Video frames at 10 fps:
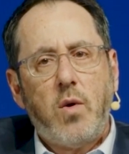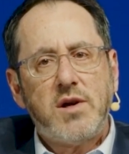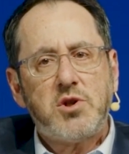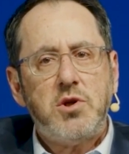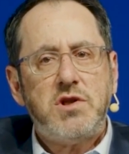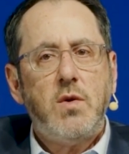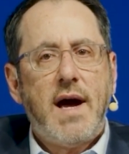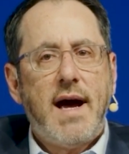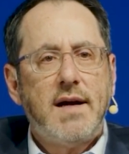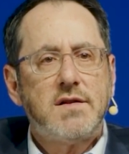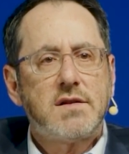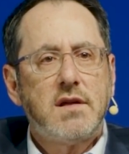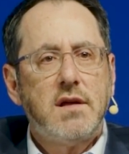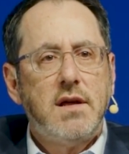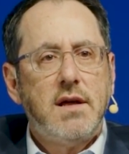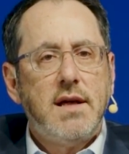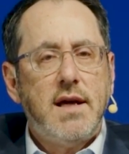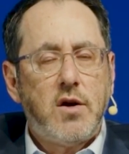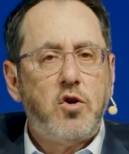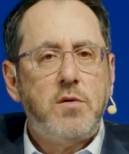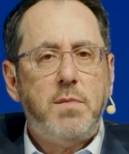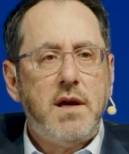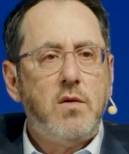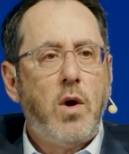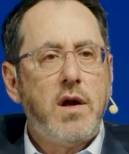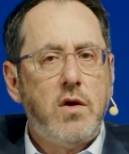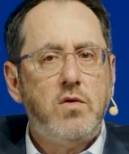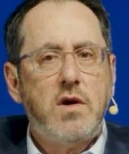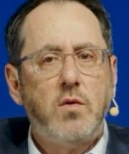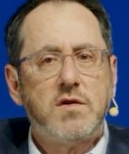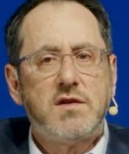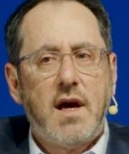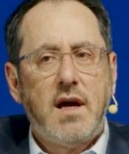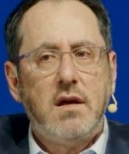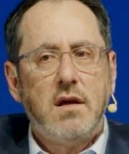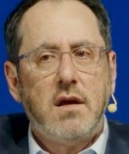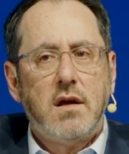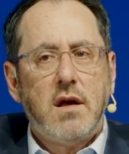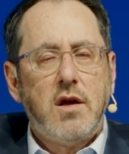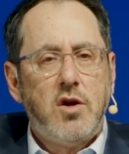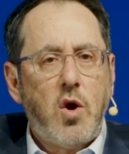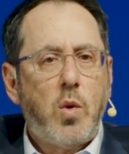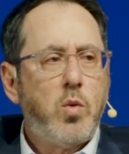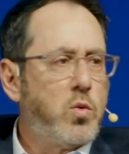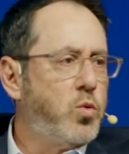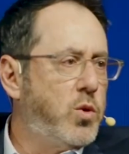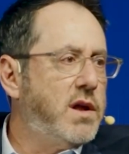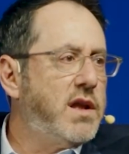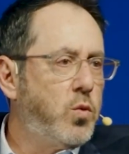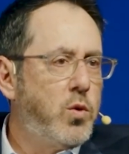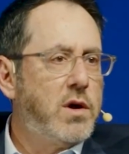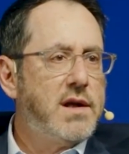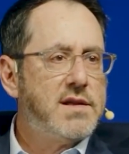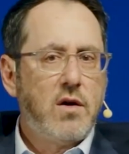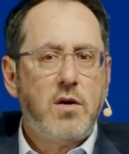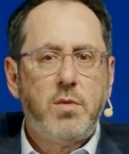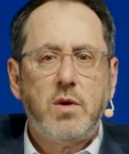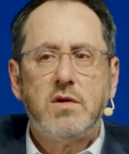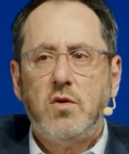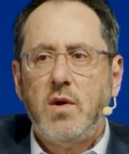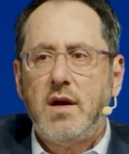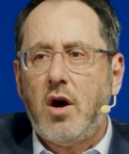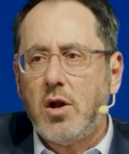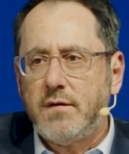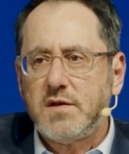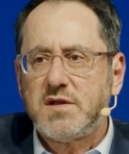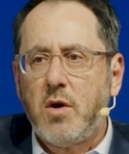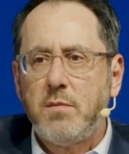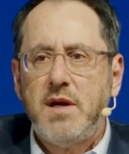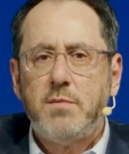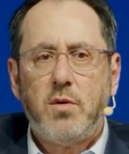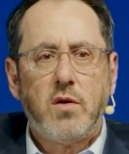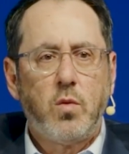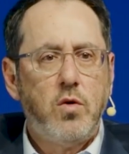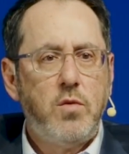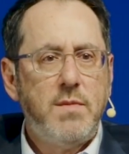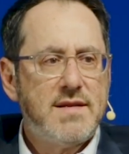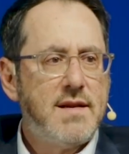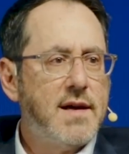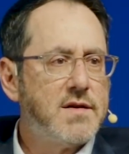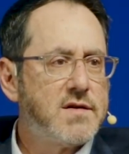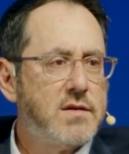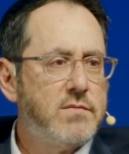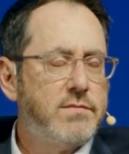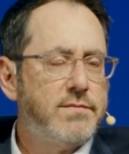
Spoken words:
the questions you ask. It could be in what you don't say. You know what we're really, really terrible at doing, all of us smart people in the room? It's this.